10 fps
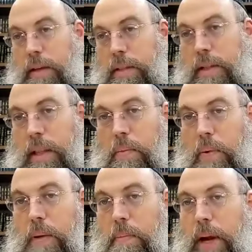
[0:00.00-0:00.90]
So then,
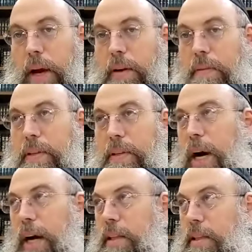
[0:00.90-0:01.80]
what about if he's
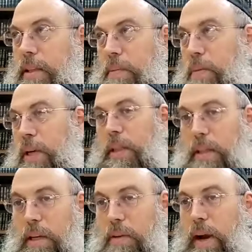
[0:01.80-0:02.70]
makdish it but he
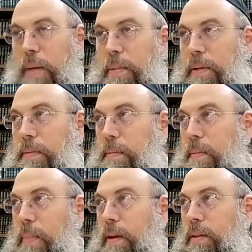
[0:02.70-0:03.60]
didn't grab it?
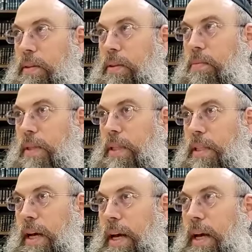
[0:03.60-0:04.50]
Should we
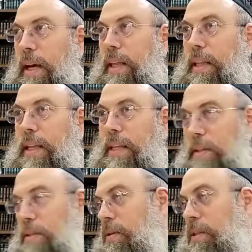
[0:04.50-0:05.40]
say that that's
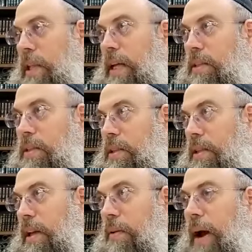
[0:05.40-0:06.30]
a, also that's just
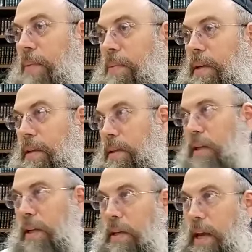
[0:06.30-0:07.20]
like he grabbed it because
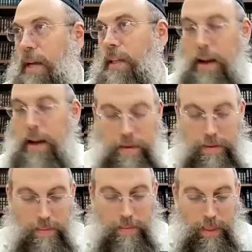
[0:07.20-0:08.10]
he yanked it out?
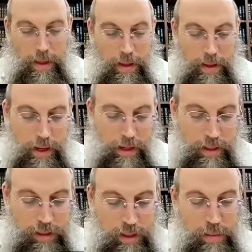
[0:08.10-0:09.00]
What's
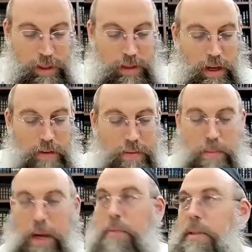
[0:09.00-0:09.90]
going
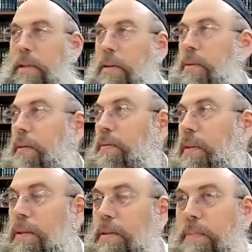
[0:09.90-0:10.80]
to be if
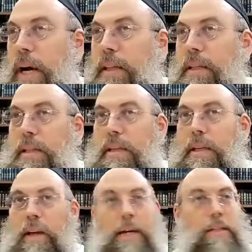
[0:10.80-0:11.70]
he's makdish it
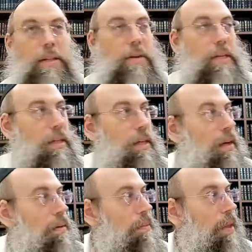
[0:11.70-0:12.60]
and consecrates it,
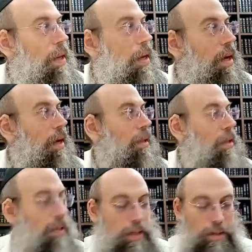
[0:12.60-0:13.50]
and
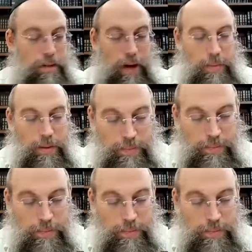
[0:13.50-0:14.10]
he didn't grab it?